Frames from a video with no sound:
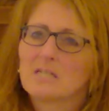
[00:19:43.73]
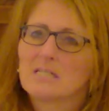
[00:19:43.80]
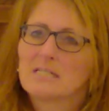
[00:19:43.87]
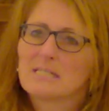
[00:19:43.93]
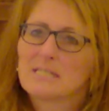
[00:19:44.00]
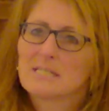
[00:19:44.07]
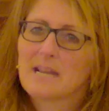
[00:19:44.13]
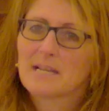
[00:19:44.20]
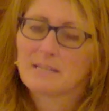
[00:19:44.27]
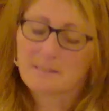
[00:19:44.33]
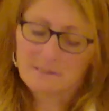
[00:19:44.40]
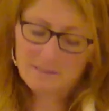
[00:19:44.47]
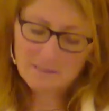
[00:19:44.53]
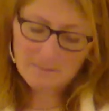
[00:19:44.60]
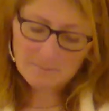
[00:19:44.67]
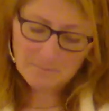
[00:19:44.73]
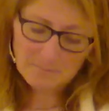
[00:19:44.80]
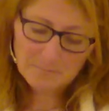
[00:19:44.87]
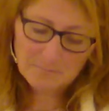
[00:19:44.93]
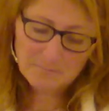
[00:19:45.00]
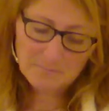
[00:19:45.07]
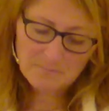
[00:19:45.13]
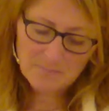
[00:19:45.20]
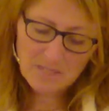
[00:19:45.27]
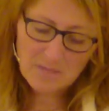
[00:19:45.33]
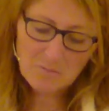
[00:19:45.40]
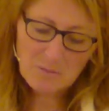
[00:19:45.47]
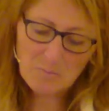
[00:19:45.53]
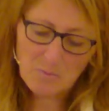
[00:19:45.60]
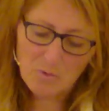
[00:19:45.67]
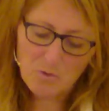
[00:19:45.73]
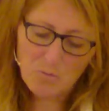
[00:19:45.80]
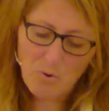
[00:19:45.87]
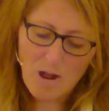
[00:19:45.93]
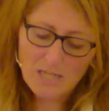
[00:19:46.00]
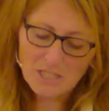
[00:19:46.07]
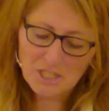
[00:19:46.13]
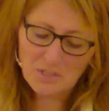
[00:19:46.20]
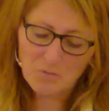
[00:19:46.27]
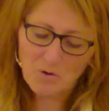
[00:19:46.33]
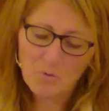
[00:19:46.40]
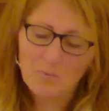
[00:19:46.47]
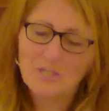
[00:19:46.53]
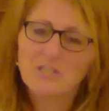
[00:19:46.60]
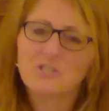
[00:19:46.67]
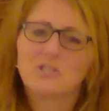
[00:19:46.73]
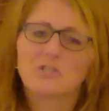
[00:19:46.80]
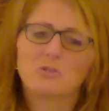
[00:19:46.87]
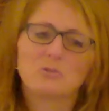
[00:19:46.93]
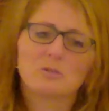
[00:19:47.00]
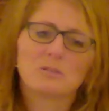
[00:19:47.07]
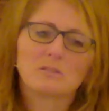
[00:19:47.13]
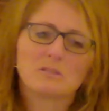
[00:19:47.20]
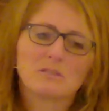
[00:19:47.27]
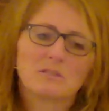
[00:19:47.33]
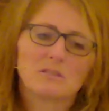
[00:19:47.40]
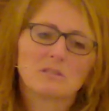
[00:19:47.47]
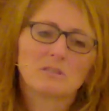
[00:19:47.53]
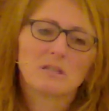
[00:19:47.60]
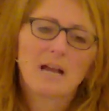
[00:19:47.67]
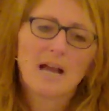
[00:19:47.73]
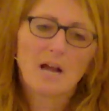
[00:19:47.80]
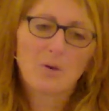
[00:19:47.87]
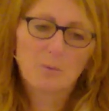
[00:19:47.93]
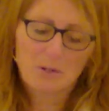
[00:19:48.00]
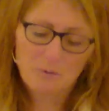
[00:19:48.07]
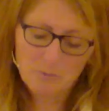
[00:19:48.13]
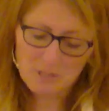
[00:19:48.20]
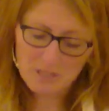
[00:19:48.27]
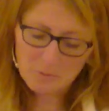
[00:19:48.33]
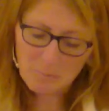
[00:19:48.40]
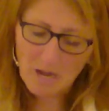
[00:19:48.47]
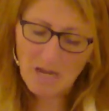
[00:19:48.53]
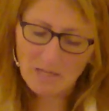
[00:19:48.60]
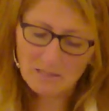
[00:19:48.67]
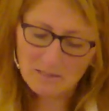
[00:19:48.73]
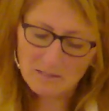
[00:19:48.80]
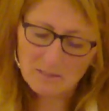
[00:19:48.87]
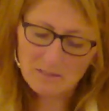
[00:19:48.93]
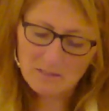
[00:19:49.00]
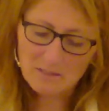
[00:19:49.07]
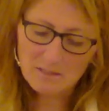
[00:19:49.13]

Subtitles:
Second, people are watching what we do, how we respond.